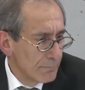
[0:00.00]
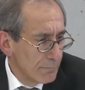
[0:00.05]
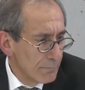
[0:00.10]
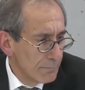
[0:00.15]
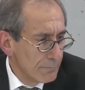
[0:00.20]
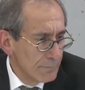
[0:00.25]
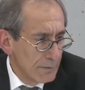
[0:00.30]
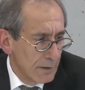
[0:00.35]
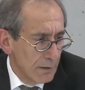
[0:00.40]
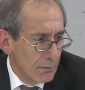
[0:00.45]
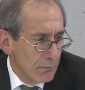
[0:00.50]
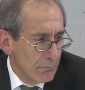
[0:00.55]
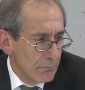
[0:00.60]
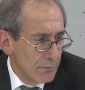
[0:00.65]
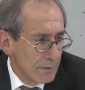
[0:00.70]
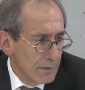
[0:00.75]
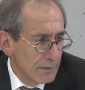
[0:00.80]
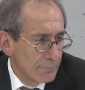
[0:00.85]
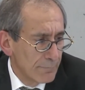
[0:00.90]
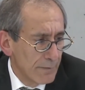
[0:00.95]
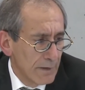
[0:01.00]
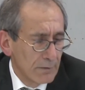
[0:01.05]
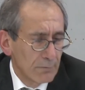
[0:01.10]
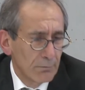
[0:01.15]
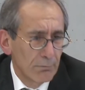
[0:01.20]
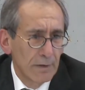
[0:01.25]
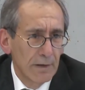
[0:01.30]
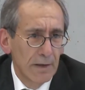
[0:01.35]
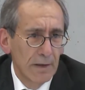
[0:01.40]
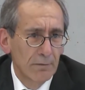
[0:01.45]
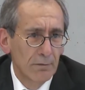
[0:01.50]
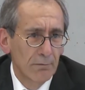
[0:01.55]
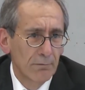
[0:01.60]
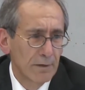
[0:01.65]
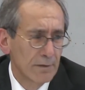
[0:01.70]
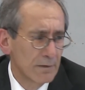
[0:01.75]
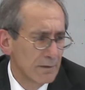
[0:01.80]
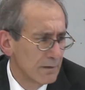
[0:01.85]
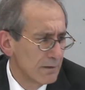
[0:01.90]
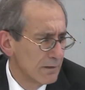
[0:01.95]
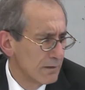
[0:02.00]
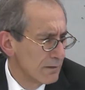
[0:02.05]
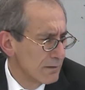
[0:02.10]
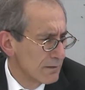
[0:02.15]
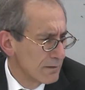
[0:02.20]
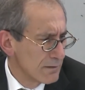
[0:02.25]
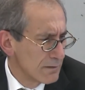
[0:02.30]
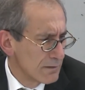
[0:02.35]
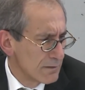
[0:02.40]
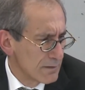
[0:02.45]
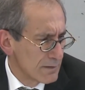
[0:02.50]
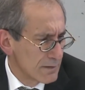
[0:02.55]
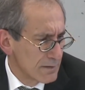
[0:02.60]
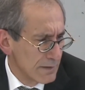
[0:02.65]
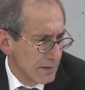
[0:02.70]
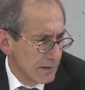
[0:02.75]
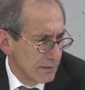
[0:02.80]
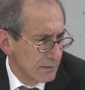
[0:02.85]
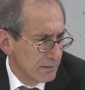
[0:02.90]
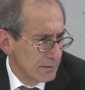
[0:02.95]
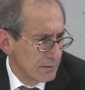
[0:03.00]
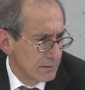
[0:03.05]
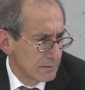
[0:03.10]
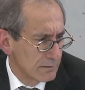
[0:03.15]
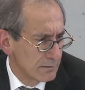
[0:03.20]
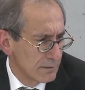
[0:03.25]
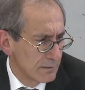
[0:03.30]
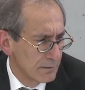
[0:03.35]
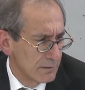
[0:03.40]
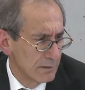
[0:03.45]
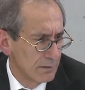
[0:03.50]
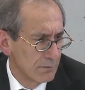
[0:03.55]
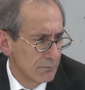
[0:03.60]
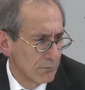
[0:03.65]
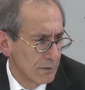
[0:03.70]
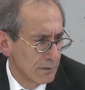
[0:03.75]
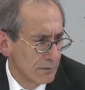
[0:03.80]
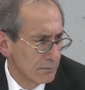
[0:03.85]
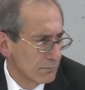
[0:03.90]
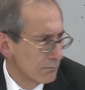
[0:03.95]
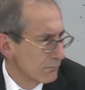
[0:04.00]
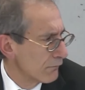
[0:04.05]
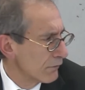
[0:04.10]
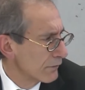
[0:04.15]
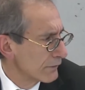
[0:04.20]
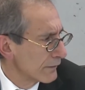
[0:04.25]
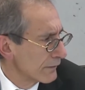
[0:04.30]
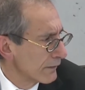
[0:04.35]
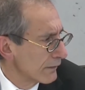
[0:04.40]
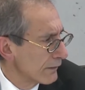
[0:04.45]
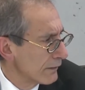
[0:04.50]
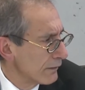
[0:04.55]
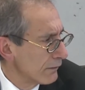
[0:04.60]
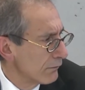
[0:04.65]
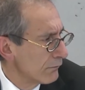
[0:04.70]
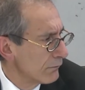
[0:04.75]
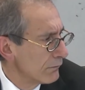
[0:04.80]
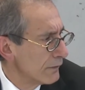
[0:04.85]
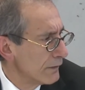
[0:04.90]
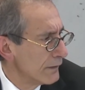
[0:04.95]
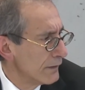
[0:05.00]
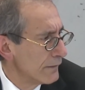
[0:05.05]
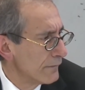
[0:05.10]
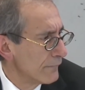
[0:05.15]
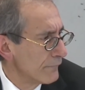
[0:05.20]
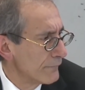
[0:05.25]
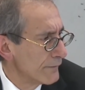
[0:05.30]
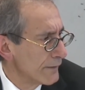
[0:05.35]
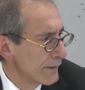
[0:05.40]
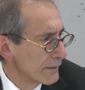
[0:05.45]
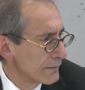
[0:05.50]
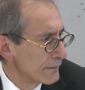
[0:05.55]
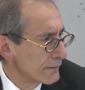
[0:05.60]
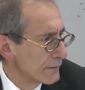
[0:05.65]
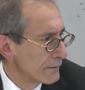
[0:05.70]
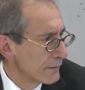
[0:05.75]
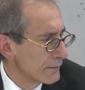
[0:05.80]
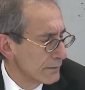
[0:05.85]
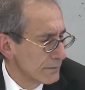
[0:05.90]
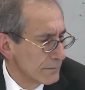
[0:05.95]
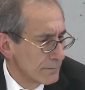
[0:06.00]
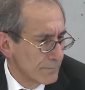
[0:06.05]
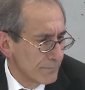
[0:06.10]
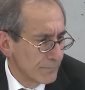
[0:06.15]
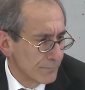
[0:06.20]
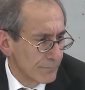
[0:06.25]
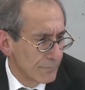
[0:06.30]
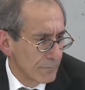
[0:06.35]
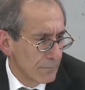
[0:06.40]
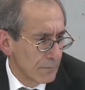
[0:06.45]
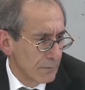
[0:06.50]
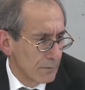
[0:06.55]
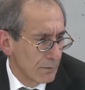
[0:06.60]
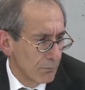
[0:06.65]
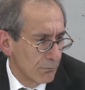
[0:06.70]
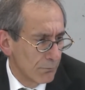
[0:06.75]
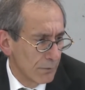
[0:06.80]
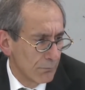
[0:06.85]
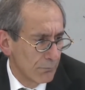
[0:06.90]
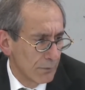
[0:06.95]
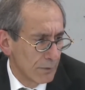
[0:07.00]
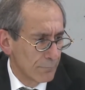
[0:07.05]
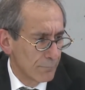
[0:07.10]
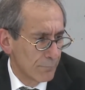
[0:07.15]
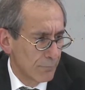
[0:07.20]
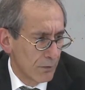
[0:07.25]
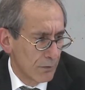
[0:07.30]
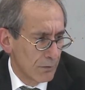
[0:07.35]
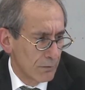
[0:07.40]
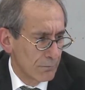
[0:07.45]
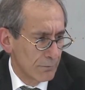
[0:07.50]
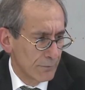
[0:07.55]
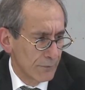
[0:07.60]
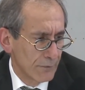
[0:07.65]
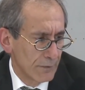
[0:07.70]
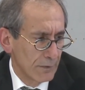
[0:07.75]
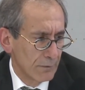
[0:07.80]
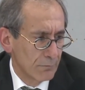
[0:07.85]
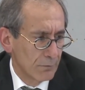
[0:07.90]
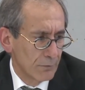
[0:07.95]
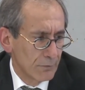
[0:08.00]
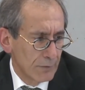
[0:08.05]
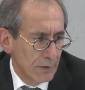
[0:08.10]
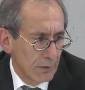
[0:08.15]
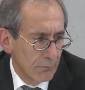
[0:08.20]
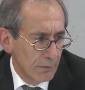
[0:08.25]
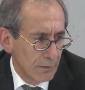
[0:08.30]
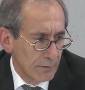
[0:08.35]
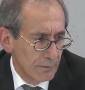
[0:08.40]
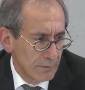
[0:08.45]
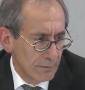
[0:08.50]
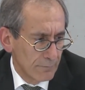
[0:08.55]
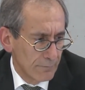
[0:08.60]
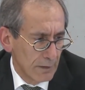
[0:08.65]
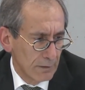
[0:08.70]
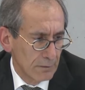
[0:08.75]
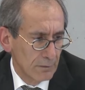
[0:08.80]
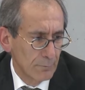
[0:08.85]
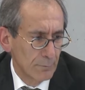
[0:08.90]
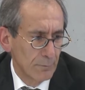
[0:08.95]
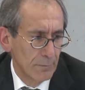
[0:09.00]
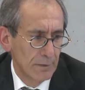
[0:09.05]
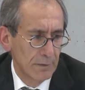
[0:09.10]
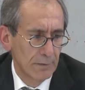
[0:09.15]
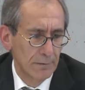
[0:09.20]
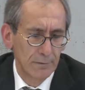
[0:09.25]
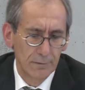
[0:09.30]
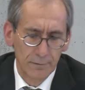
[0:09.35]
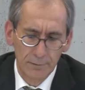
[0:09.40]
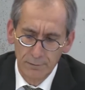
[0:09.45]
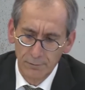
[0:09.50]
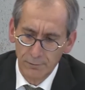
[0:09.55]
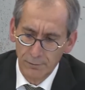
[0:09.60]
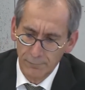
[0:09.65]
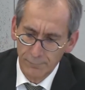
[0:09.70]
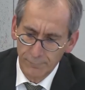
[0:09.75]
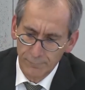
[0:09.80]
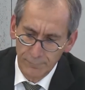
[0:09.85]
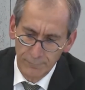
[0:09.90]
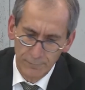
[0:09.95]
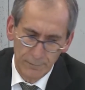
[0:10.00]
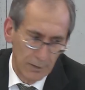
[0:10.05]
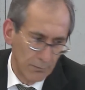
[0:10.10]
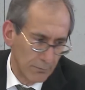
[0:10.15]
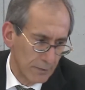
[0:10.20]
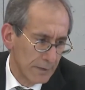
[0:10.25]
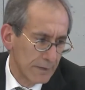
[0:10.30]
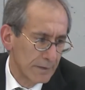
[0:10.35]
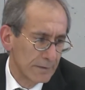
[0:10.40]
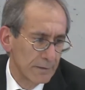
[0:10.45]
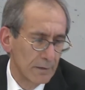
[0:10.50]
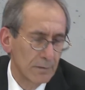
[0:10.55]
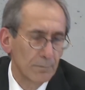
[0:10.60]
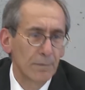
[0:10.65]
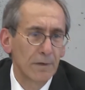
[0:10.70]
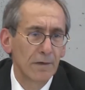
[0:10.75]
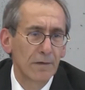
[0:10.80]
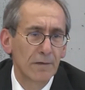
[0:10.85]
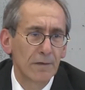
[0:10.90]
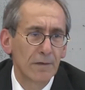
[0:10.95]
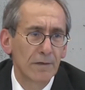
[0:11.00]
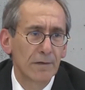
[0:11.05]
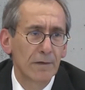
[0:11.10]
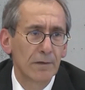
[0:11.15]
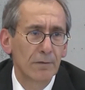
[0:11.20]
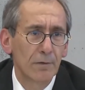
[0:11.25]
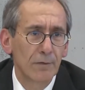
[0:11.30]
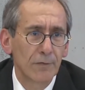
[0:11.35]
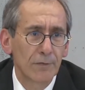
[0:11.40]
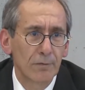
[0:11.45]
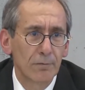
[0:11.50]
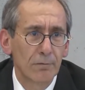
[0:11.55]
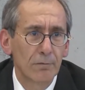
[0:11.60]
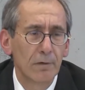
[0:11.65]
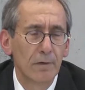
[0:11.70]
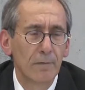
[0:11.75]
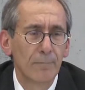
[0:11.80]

no. In fact, we had already said, I think 1 quarter ago, that we were focused in continuing the development of our retail business and also